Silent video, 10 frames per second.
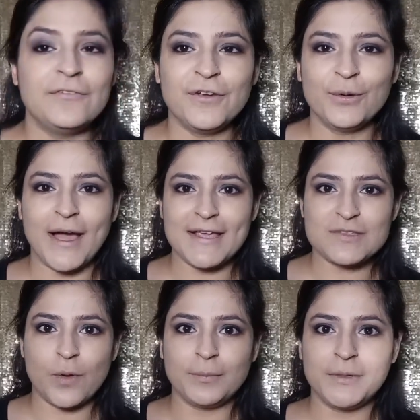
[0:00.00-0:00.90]
If you
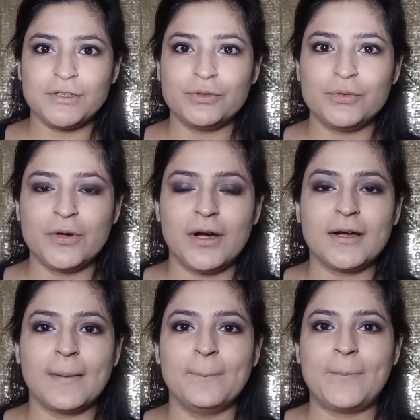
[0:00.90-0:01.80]
guys want me to do
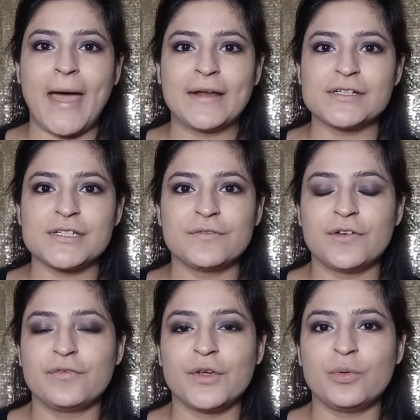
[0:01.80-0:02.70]
a
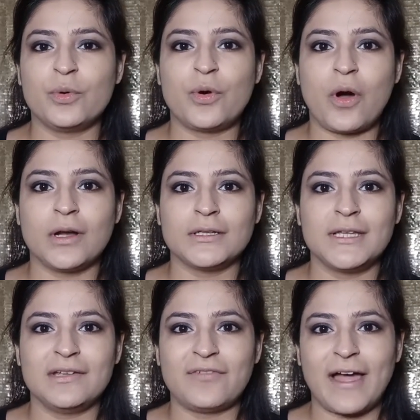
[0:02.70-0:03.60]
comparative review
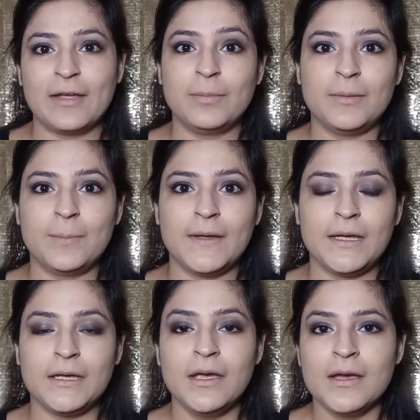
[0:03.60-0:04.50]
on the
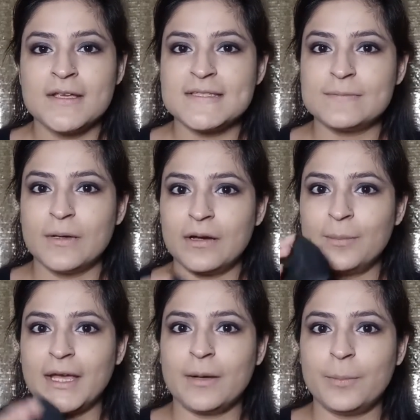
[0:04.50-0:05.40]
YBP
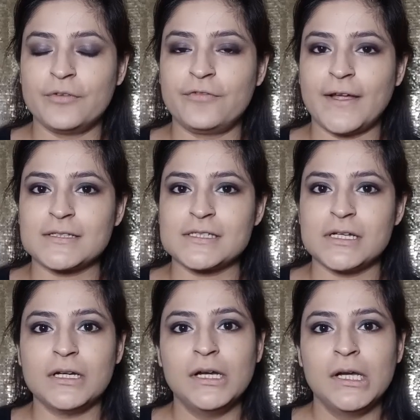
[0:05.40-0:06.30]
Makeup
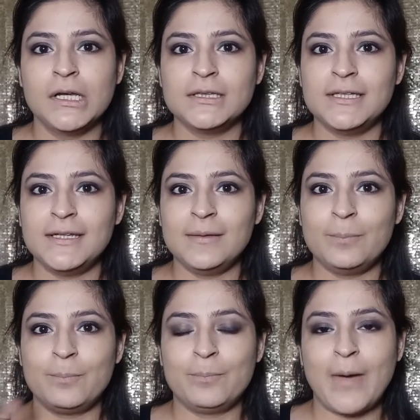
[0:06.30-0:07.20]
Perfector,
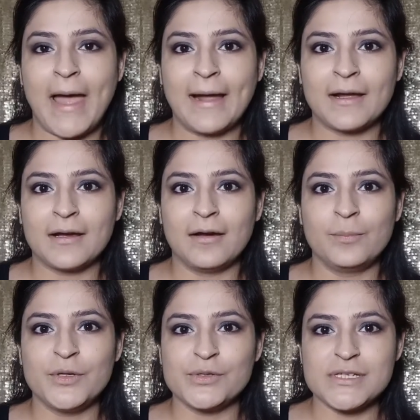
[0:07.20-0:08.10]
the Pack
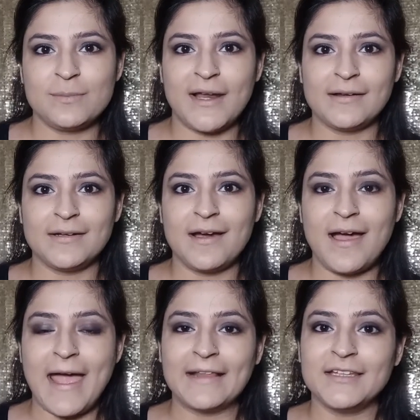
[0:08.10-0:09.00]
Beauty
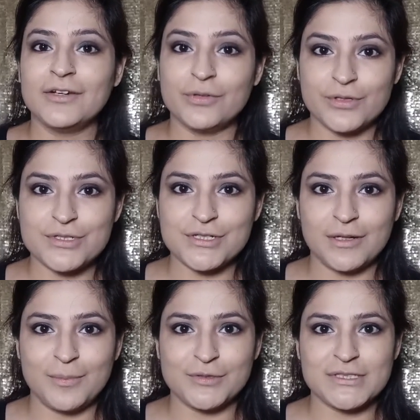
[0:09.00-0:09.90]
Blender and the
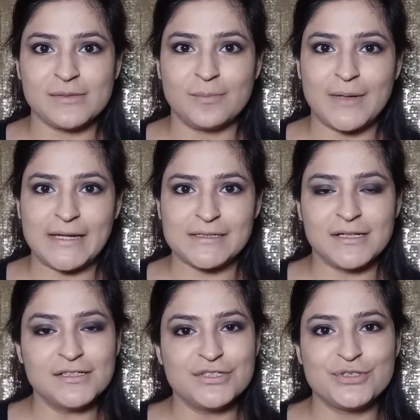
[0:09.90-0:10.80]
original Beauty
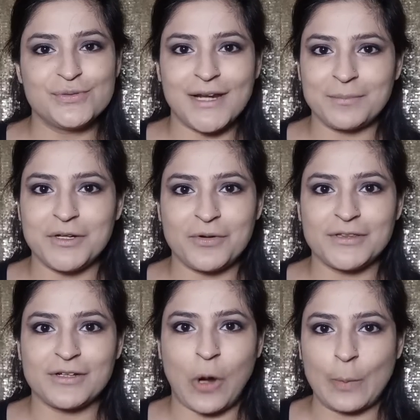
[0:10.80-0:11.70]
Blender, do let me know
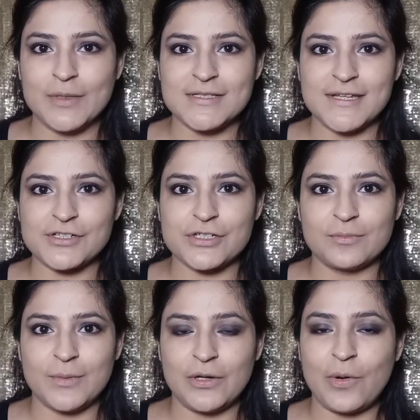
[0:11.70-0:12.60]
in the comment
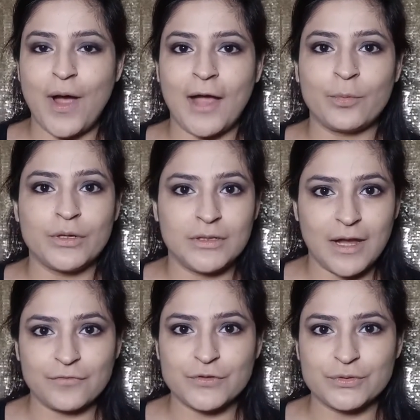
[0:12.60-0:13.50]
section below. I would
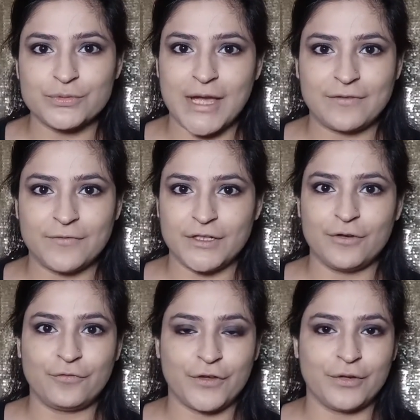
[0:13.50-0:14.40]
love to do that
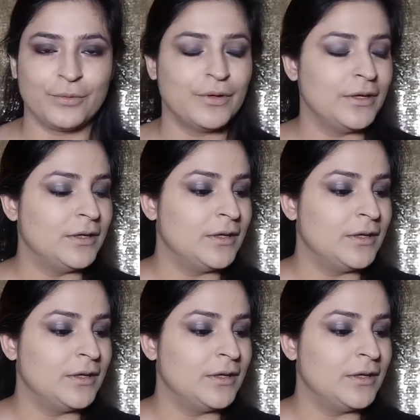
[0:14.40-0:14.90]
video for you.